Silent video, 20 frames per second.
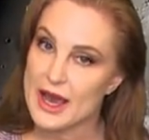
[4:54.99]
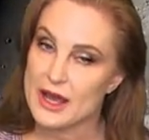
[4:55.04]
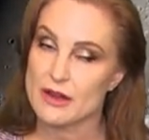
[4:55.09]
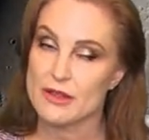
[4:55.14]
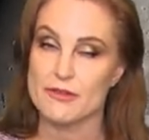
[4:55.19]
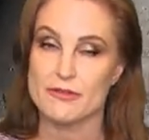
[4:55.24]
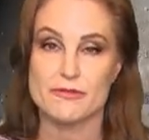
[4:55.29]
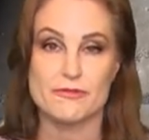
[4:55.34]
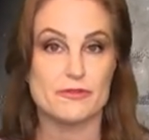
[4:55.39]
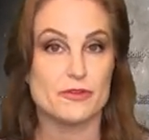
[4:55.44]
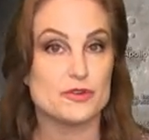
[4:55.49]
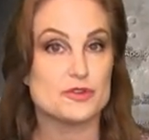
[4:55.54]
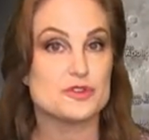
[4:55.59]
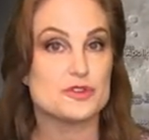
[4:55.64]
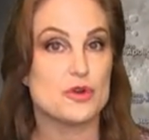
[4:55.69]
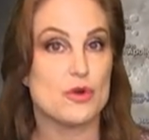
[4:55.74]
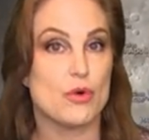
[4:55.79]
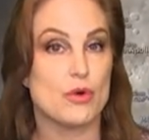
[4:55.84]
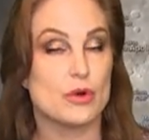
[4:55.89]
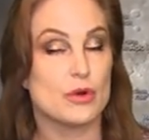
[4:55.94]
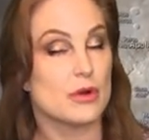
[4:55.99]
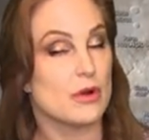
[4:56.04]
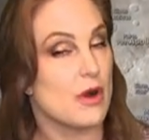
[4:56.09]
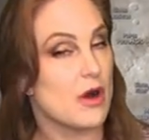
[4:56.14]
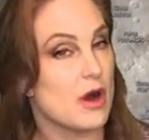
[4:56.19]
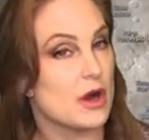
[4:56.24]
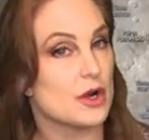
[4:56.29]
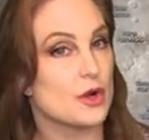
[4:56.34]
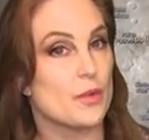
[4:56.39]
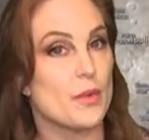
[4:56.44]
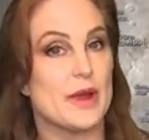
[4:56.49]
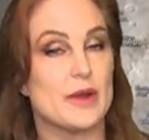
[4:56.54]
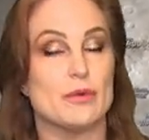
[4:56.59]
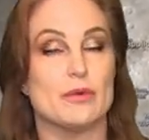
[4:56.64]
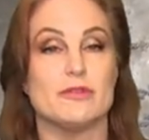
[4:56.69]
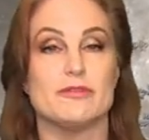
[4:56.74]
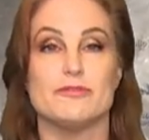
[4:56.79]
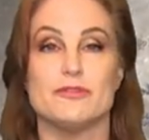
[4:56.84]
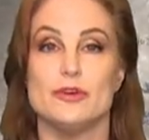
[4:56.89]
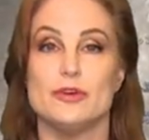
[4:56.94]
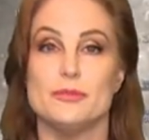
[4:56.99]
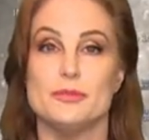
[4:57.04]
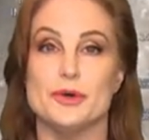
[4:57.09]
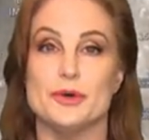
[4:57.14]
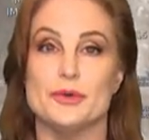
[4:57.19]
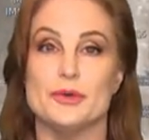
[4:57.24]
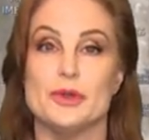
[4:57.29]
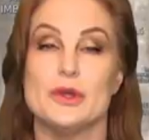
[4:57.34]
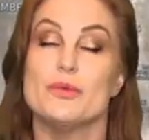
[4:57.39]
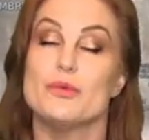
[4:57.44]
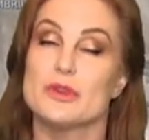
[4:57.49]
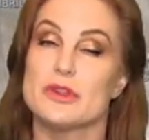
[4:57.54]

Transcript: out of the first quarter on our way to a full moon,